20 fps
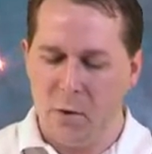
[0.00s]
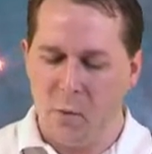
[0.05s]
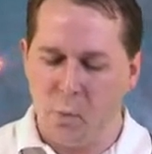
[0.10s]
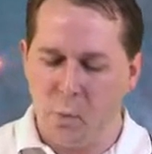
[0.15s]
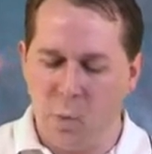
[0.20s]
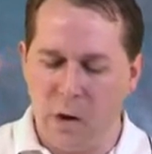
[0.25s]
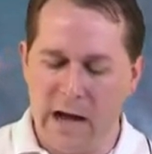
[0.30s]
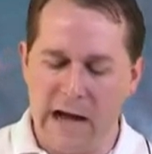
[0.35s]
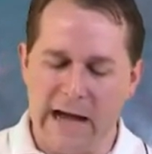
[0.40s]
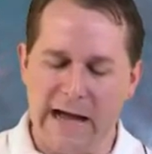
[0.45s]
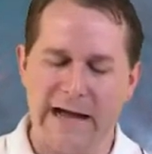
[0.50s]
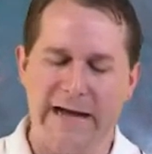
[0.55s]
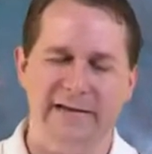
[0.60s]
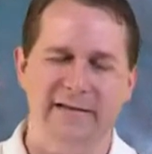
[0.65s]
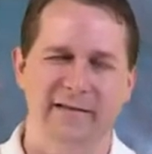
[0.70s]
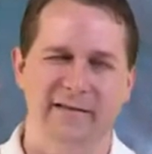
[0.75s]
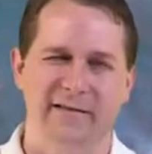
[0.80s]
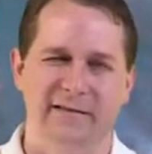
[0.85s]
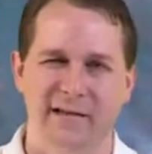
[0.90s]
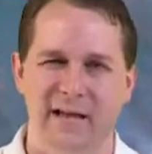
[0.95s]
why
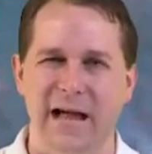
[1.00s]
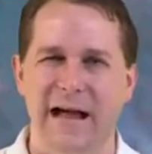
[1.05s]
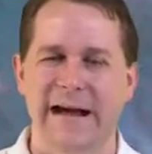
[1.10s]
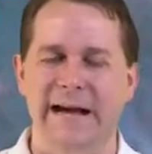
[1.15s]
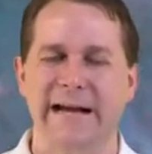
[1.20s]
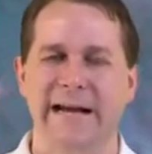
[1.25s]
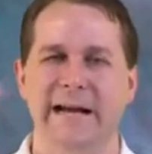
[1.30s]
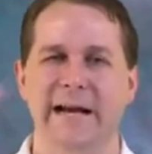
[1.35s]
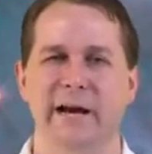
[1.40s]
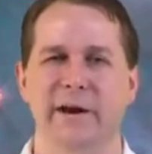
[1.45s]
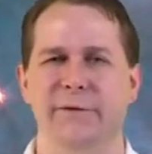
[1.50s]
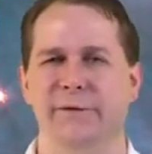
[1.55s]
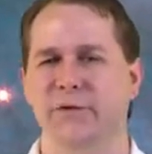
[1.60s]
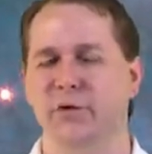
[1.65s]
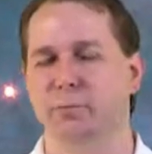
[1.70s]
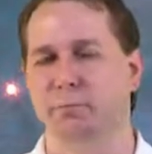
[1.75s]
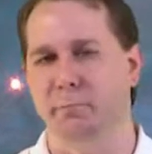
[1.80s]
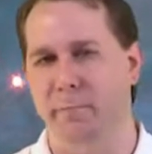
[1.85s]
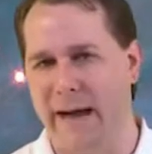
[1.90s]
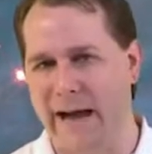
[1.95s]
does lighting a
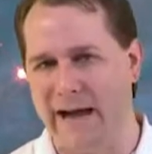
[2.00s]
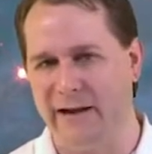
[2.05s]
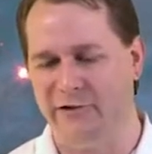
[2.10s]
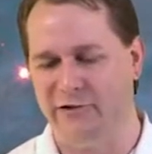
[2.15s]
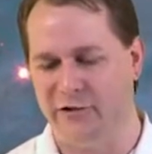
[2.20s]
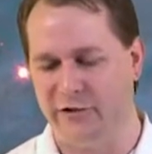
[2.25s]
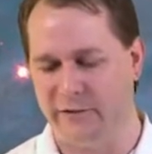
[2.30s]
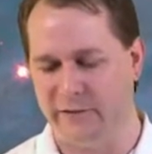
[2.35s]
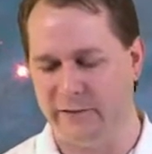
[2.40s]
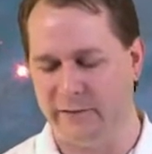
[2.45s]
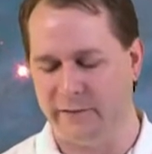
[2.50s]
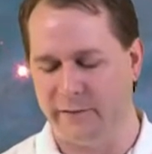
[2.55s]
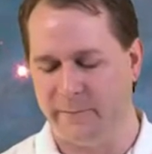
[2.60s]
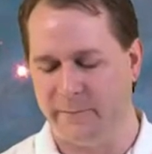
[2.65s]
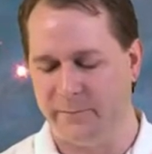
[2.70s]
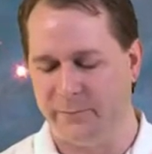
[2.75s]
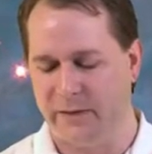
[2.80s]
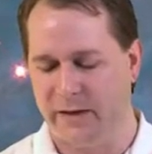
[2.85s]
few matches